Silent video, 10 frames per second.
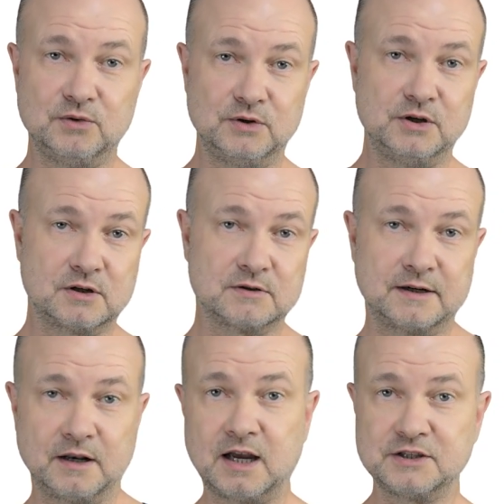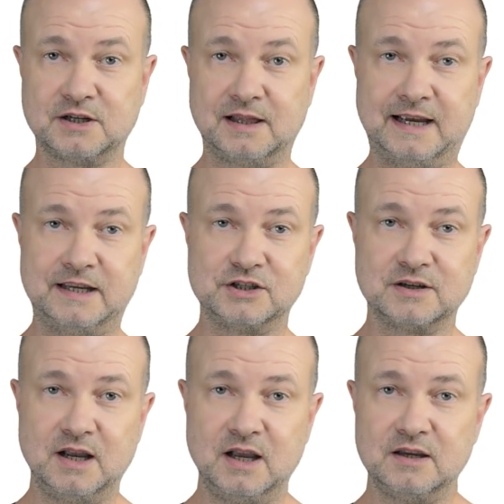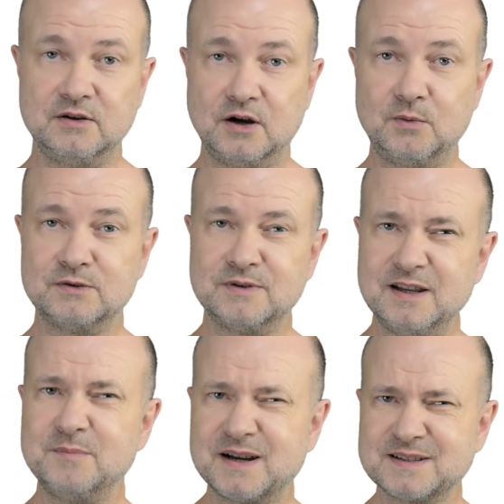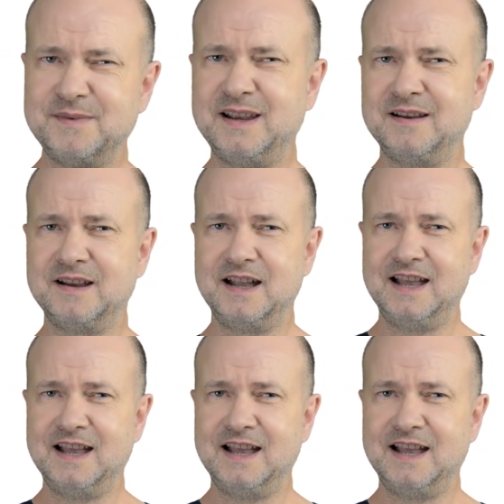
to your chronological age. You know what really bugs me?